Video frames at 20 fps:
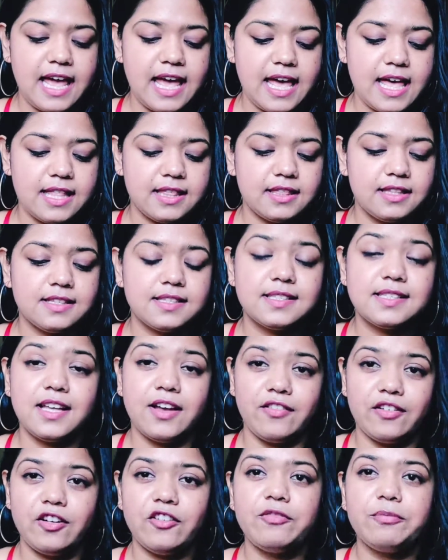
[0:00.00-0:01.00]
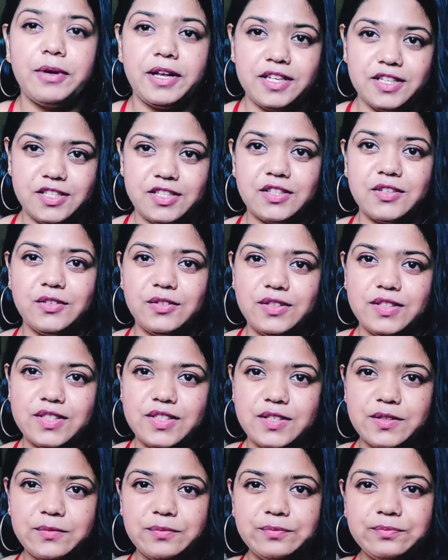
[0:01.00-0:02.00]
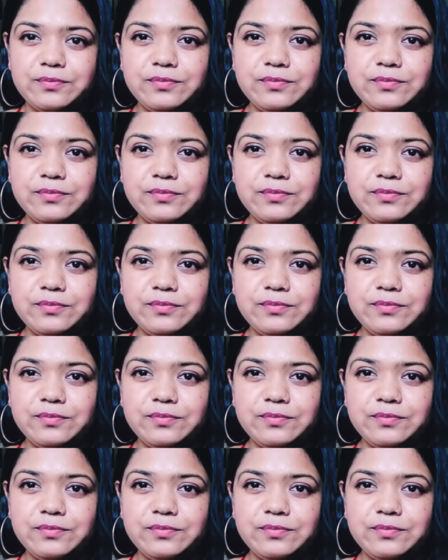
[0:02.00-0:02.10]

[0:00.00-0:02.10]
and the 7 of Pentacles.